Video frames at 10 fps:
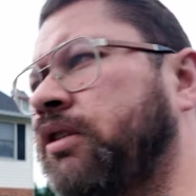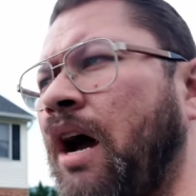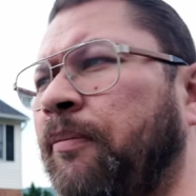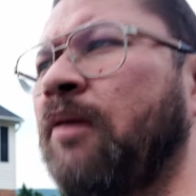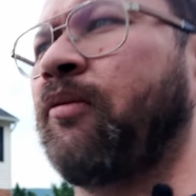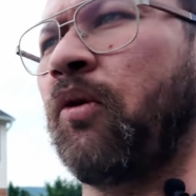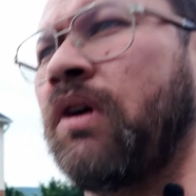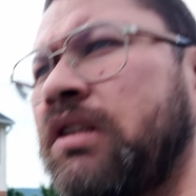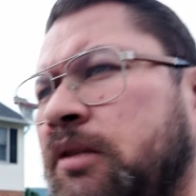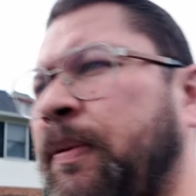top number
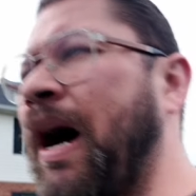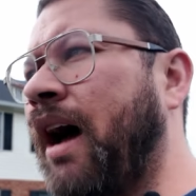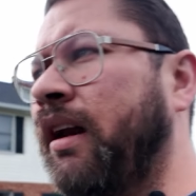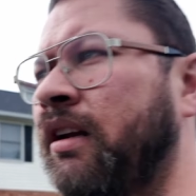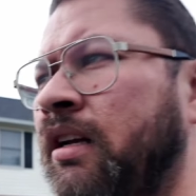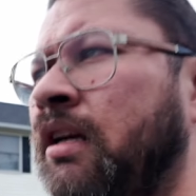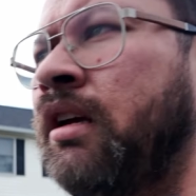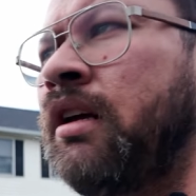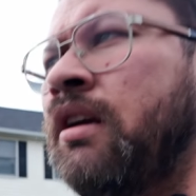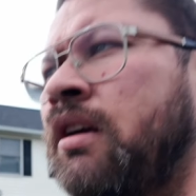one spot
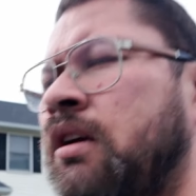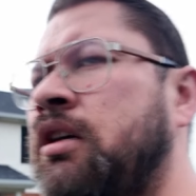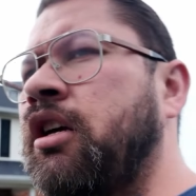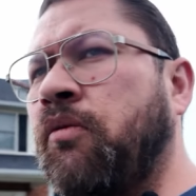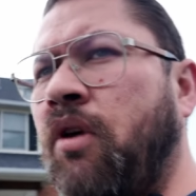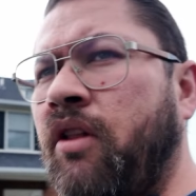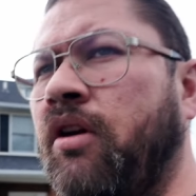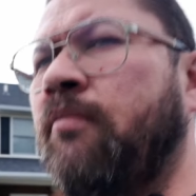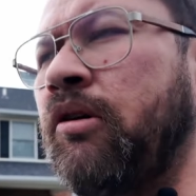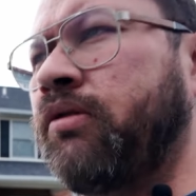in one of
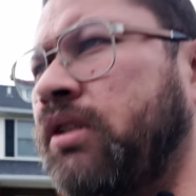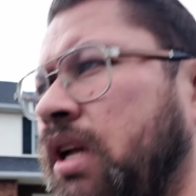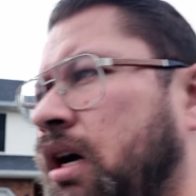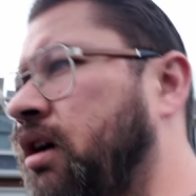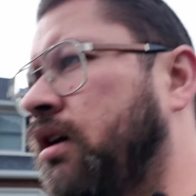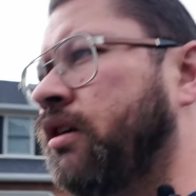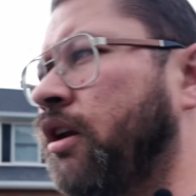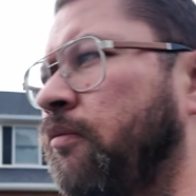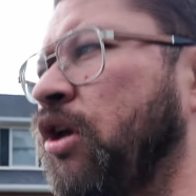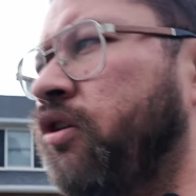their most,
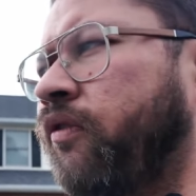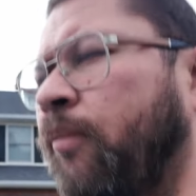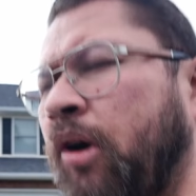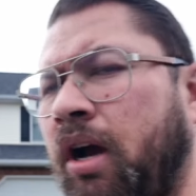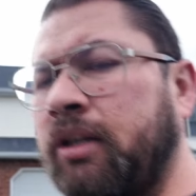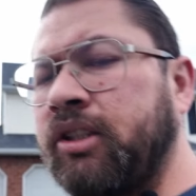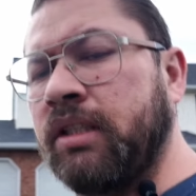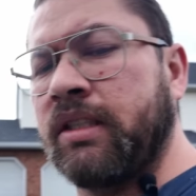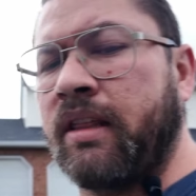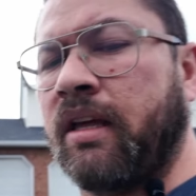beautiful
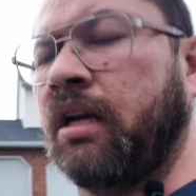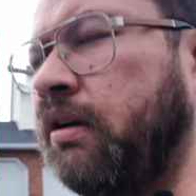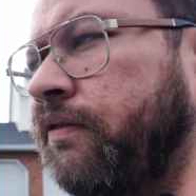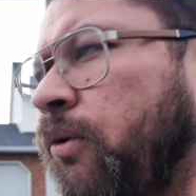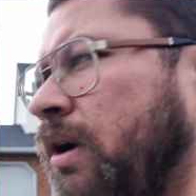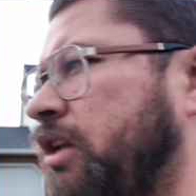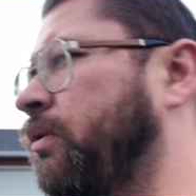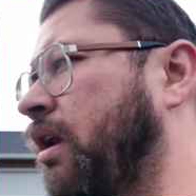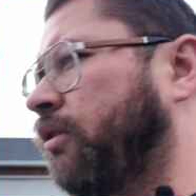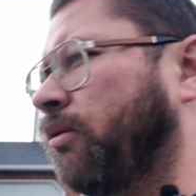productions, I think, of
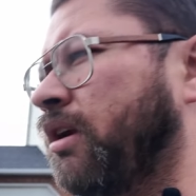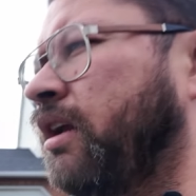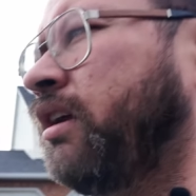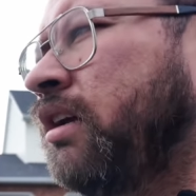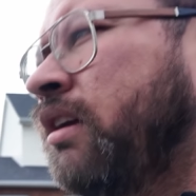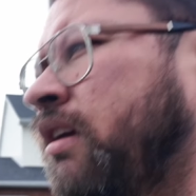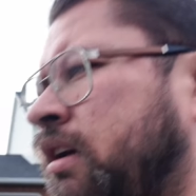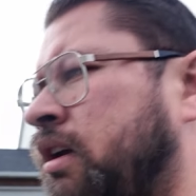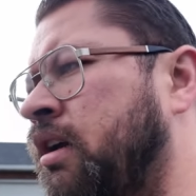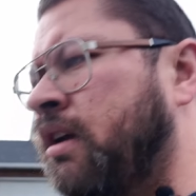2023.
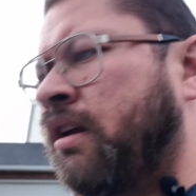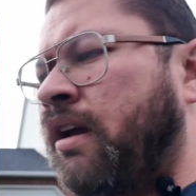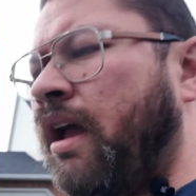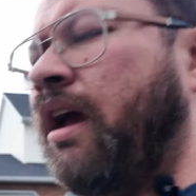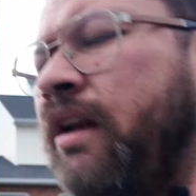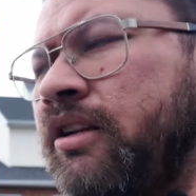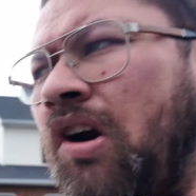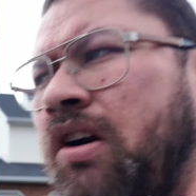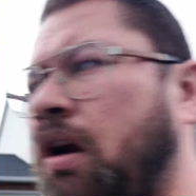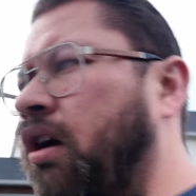And it's
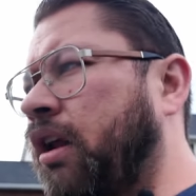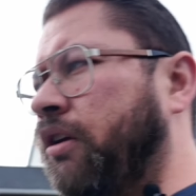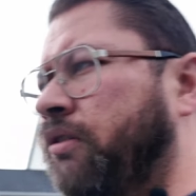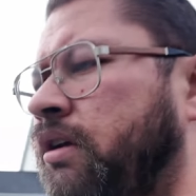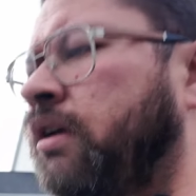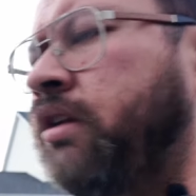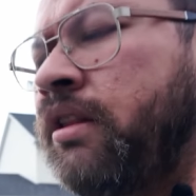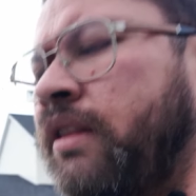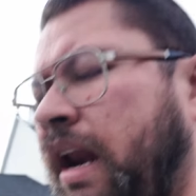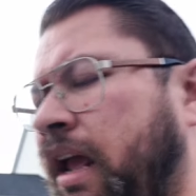hard to argue.
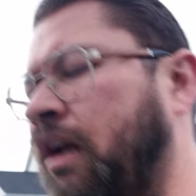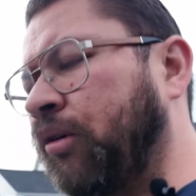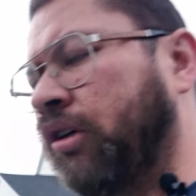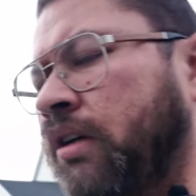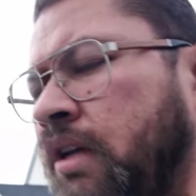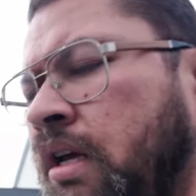That animal